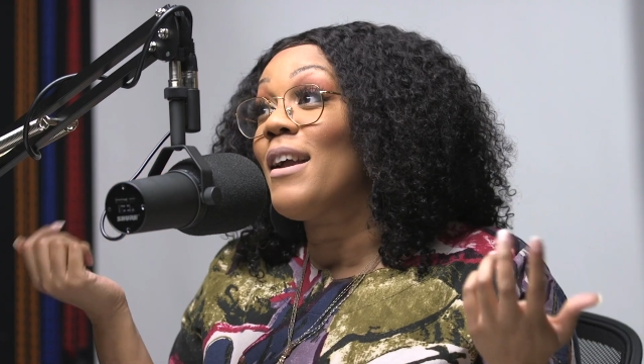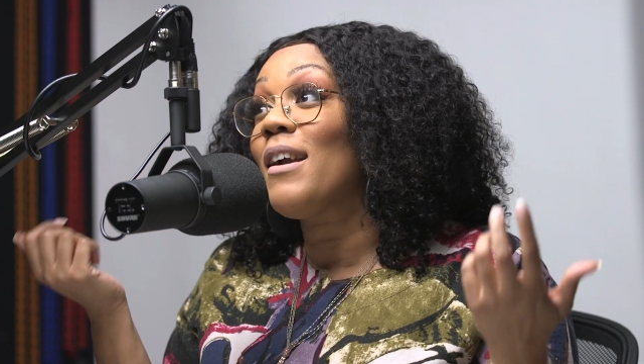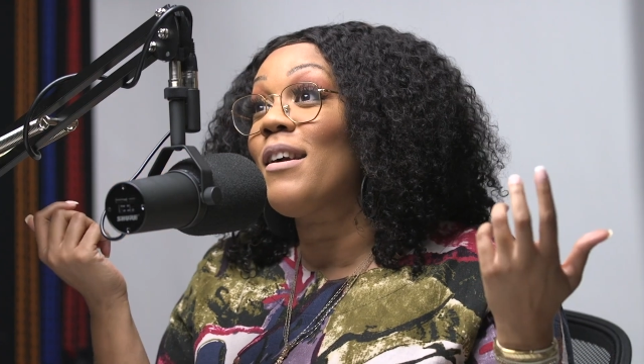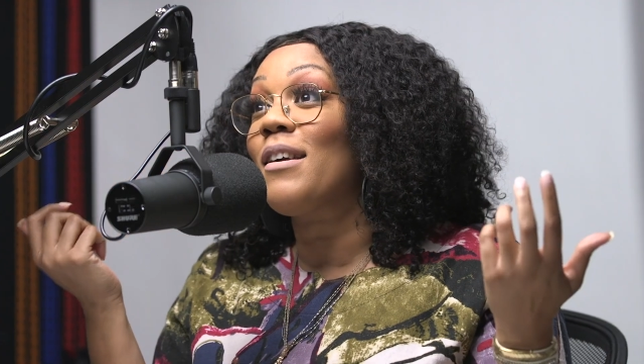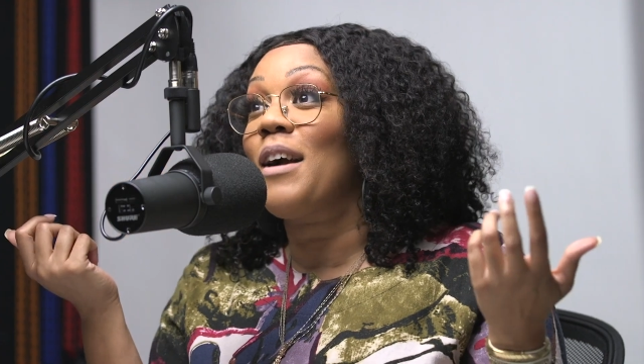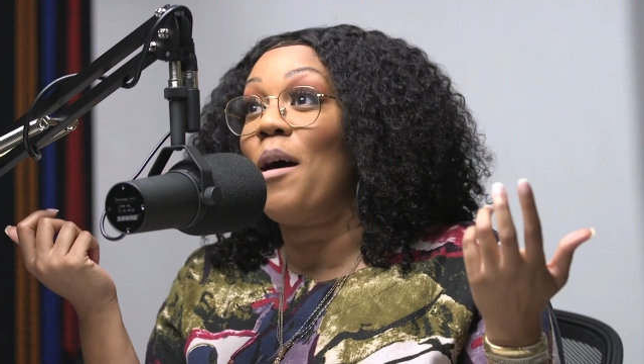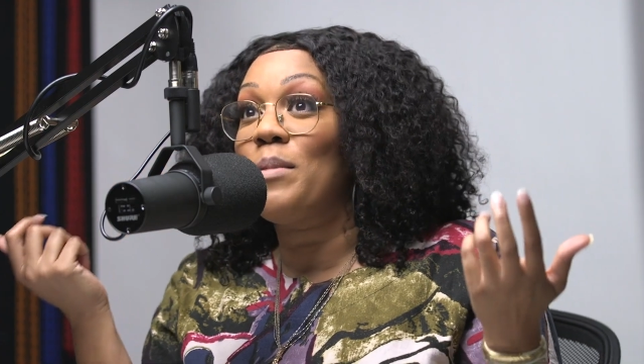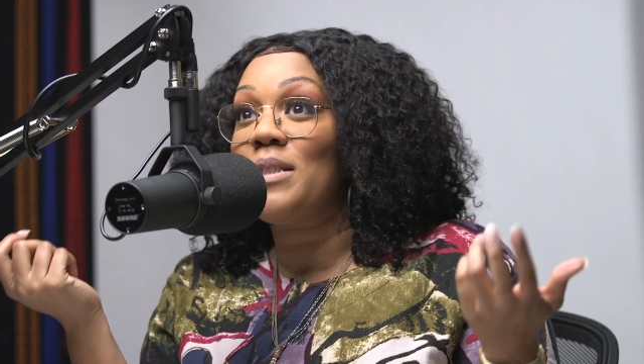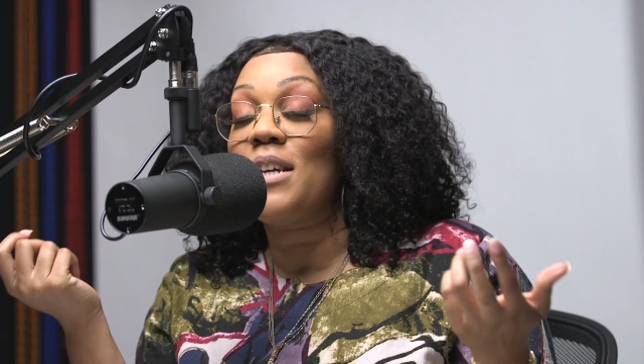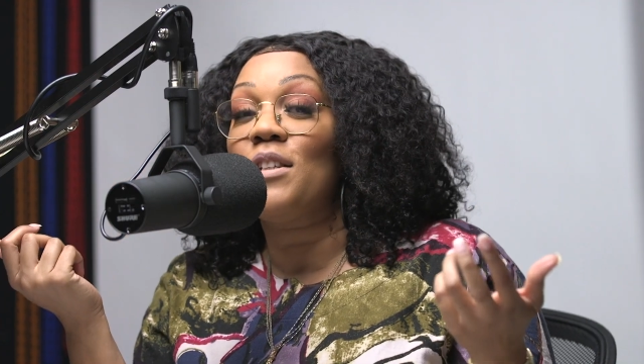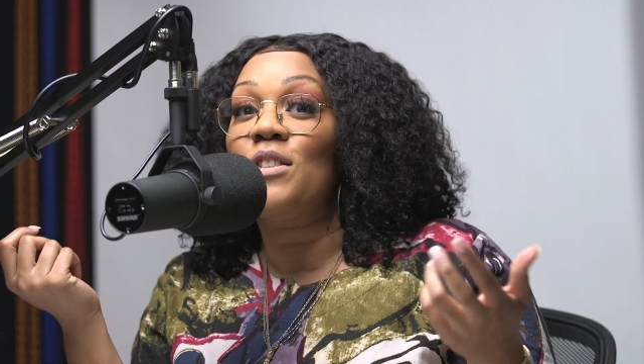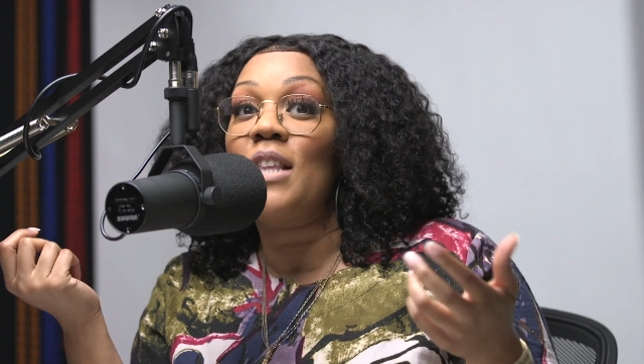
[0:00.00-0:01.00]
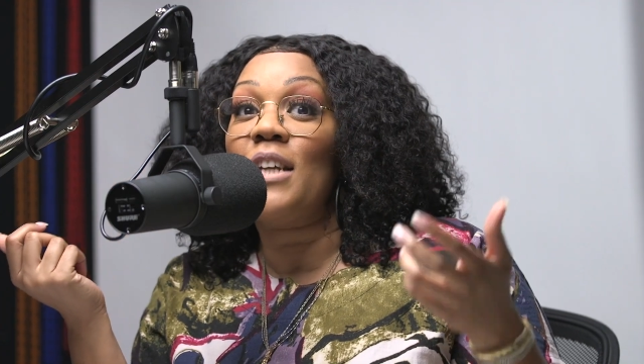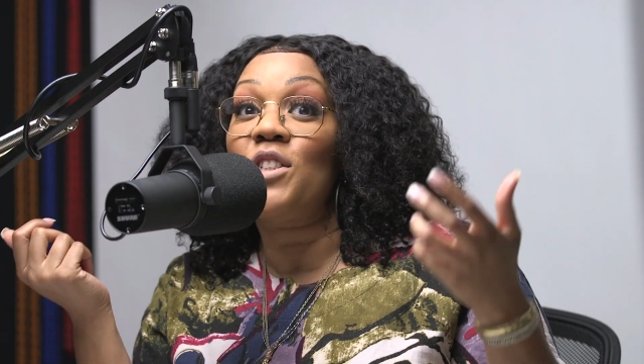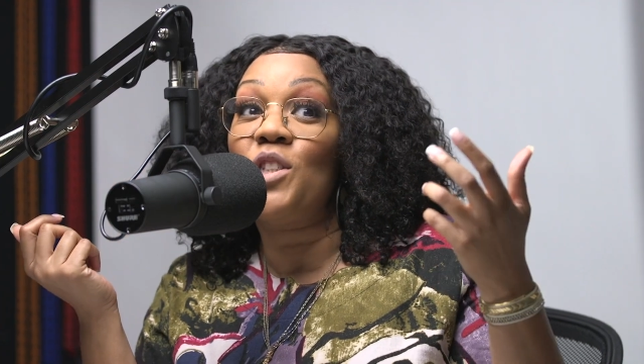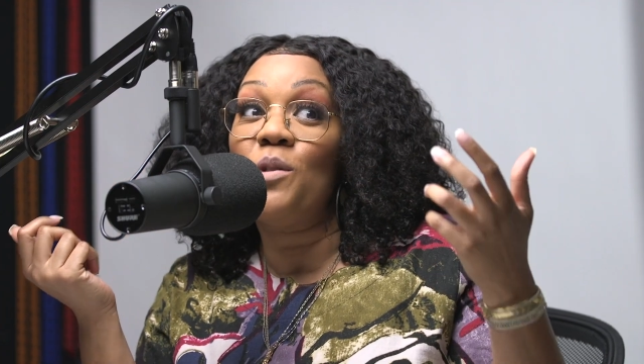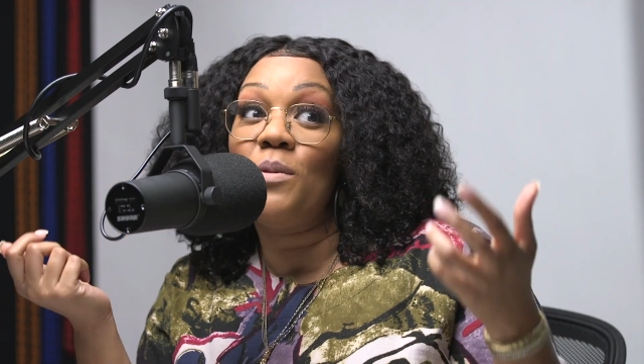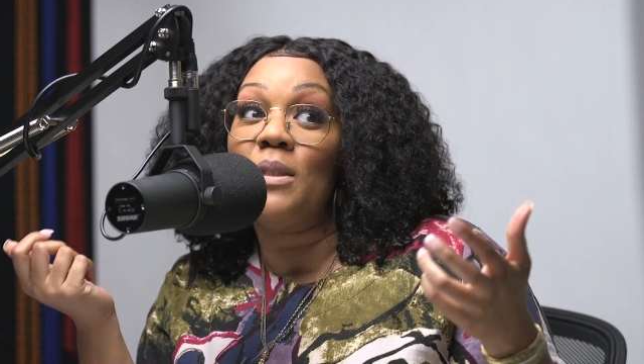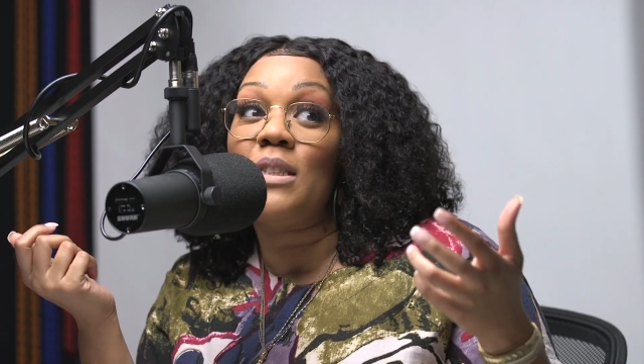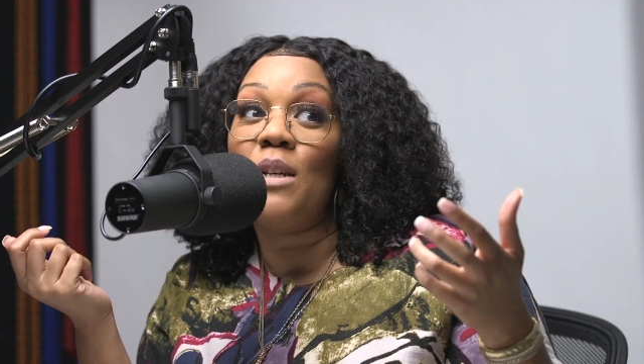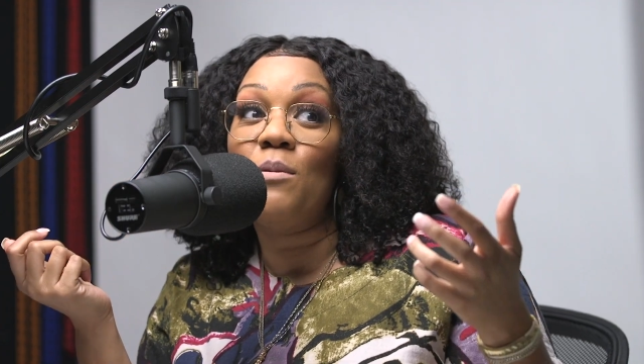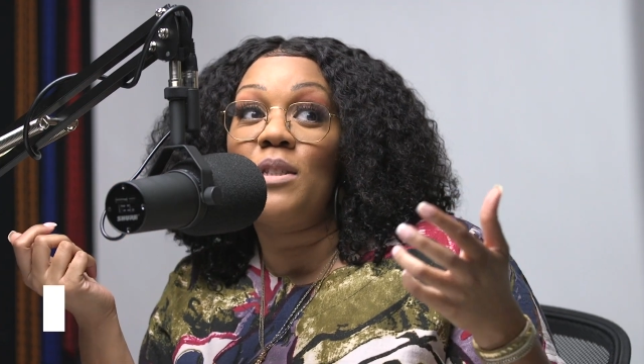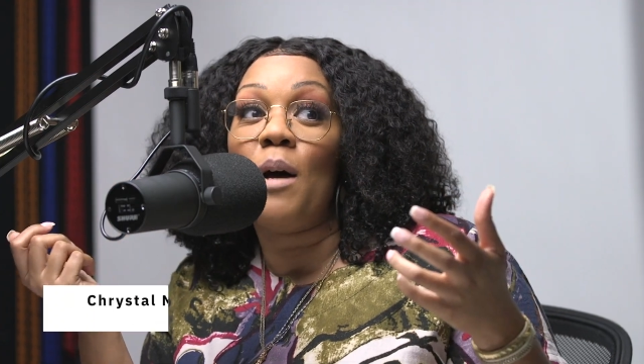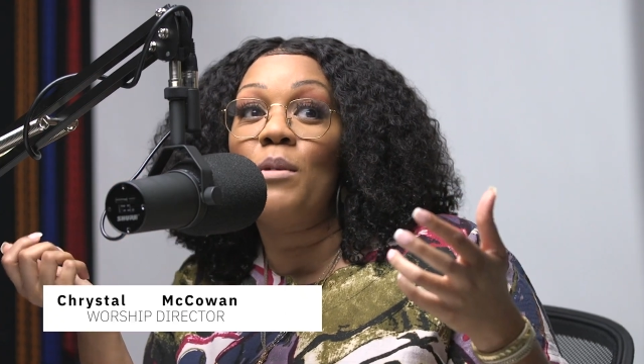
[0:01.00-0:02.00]
hear commentators like
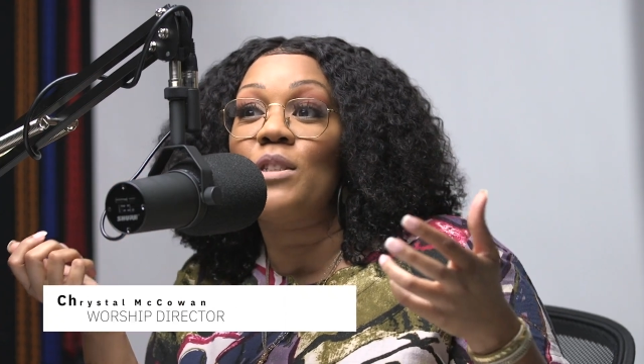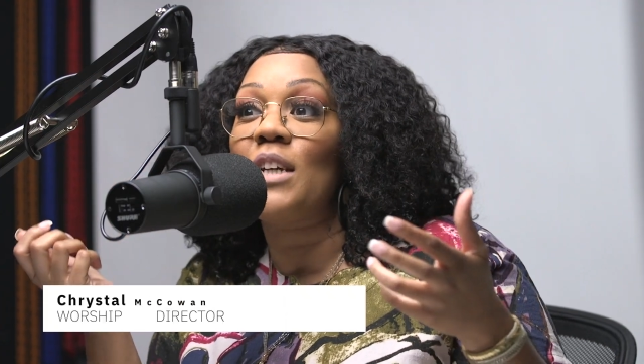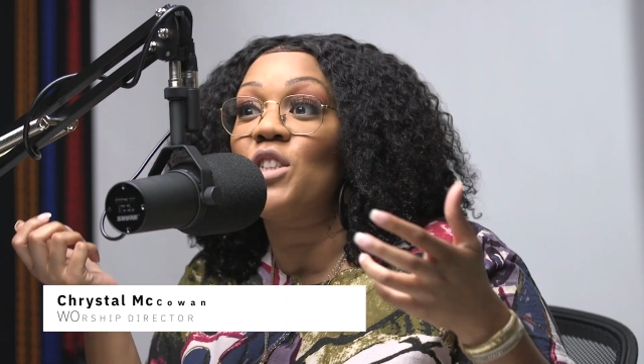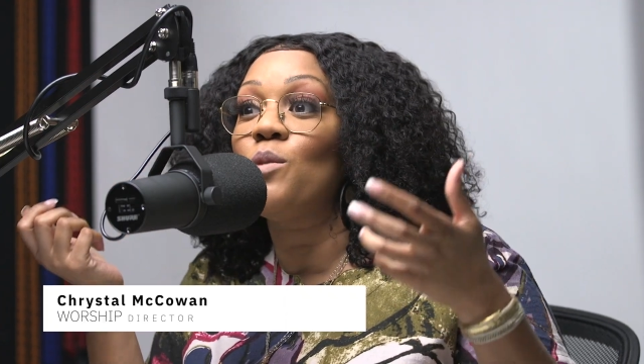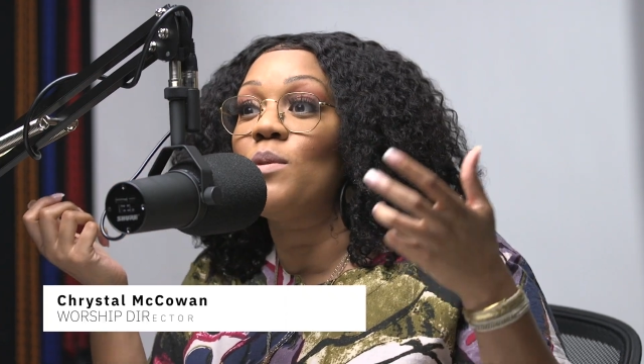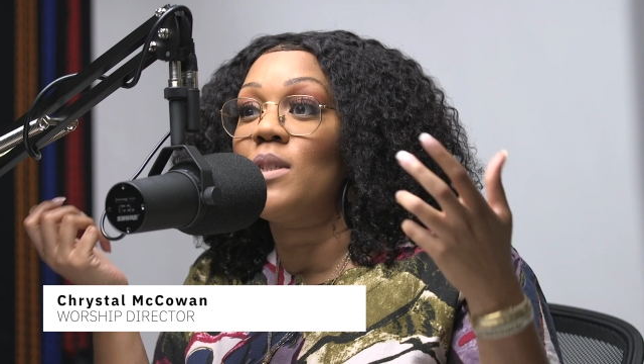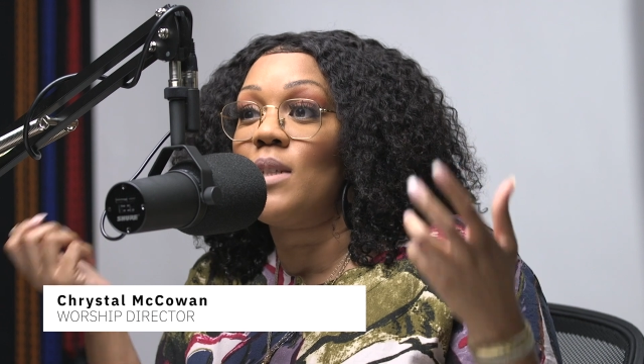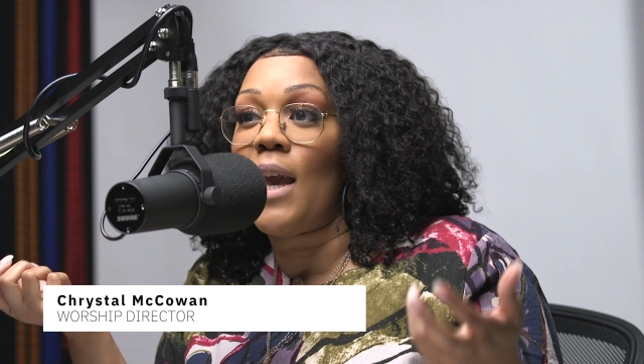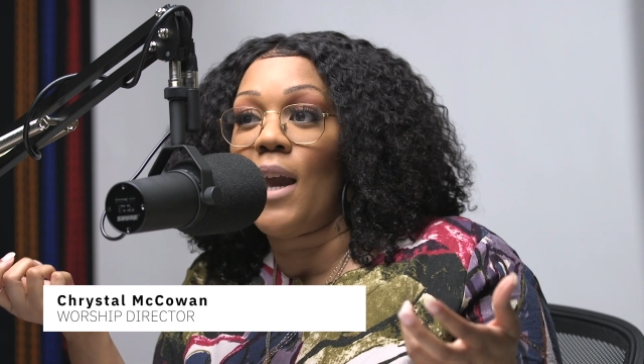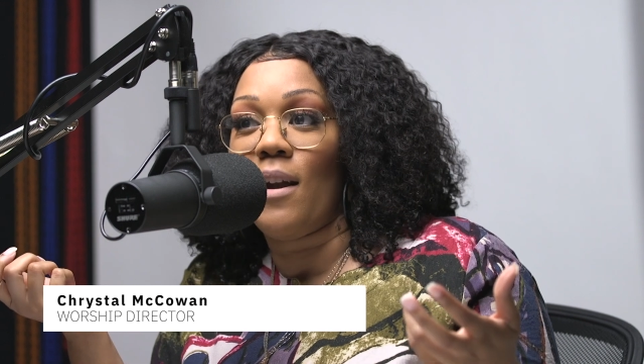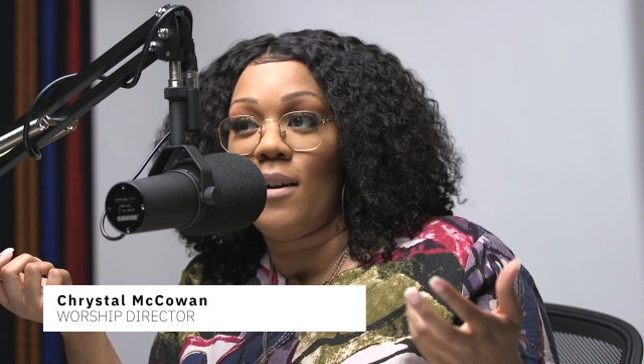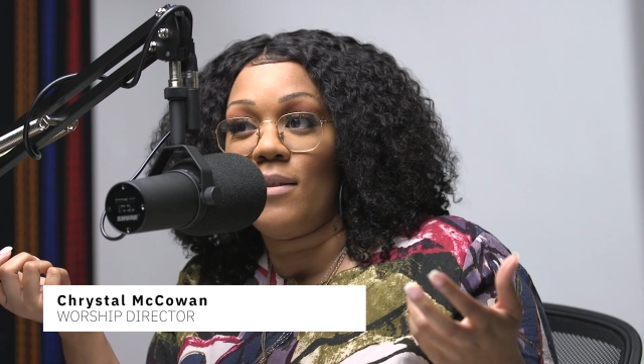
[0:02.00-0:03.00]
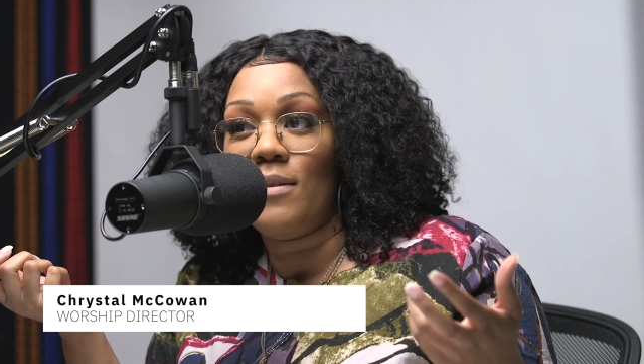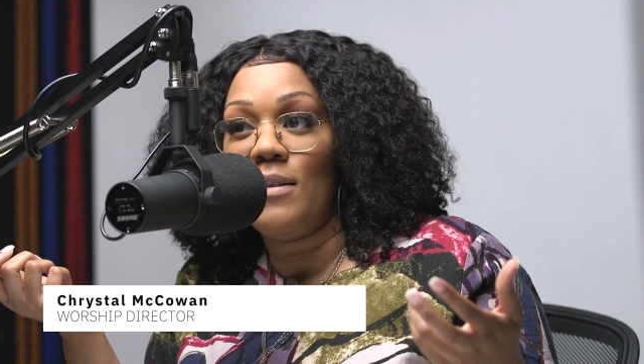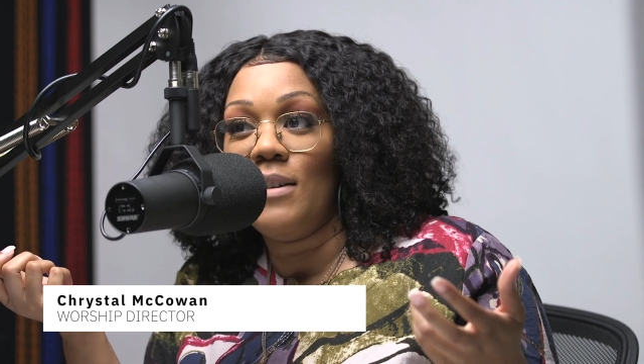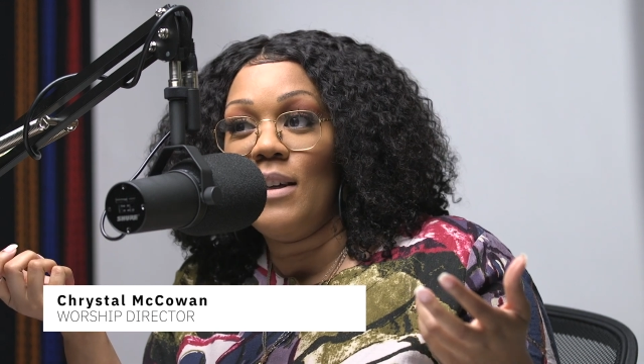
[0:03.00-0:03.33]
it was almost like she was scared.